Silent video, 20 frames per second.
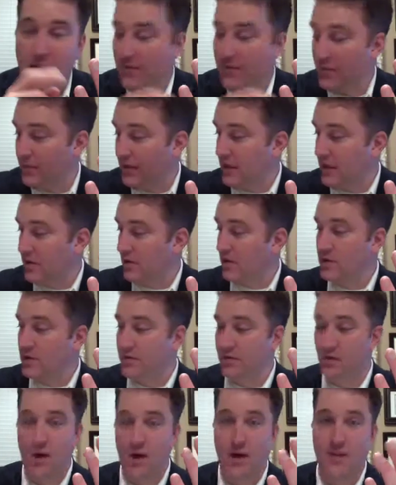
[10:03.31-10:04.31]
for me to use
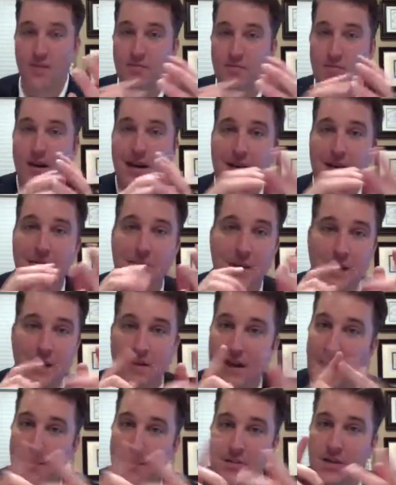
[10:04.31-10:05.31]
for all of my
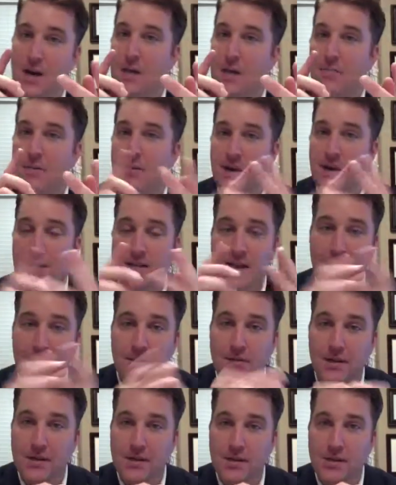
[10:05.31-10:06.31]
laptop and my
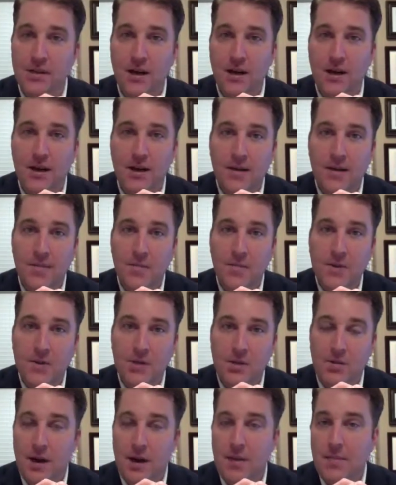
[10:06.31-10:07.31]
tablets.
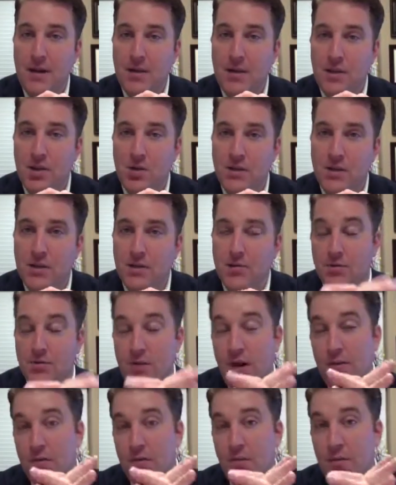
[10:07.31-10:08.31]
So I made the choice that was
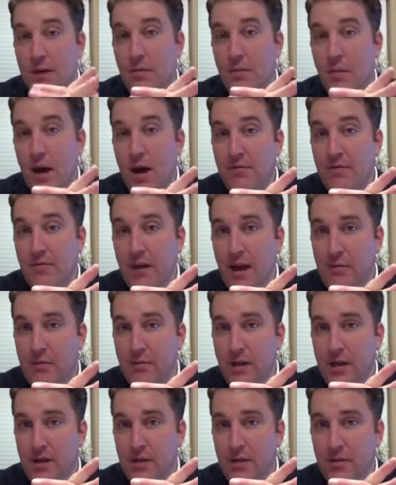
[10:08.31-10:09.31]
right for me and my
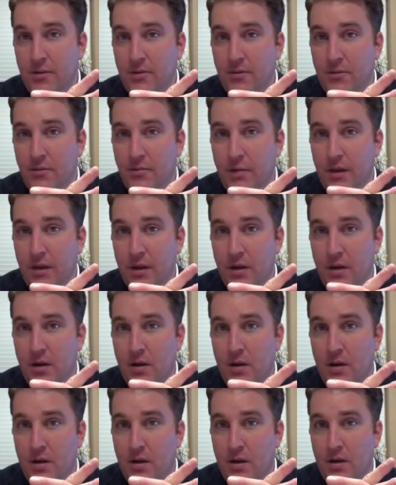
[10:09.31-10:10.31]
family.
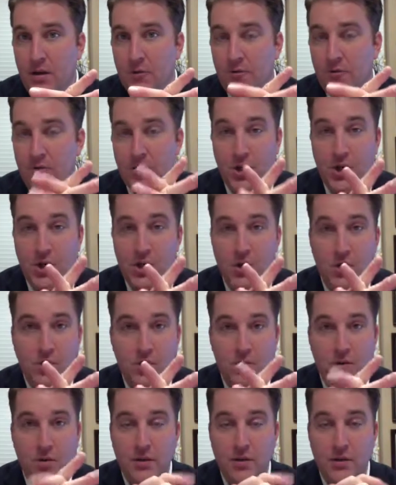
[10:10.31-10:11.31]
For
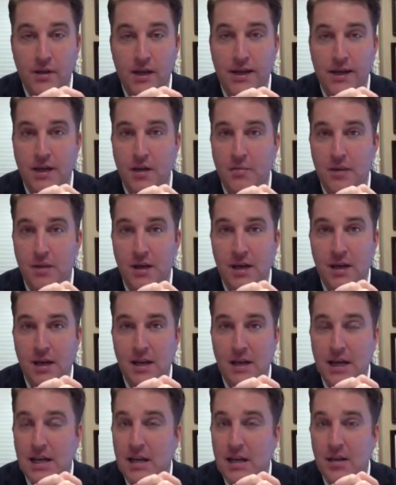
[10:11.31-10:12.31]
you, it could be
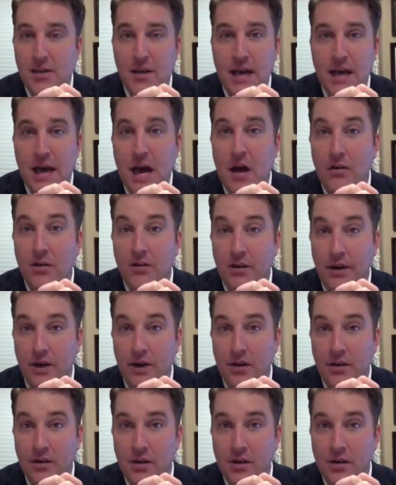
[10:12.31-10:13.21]
anything out there.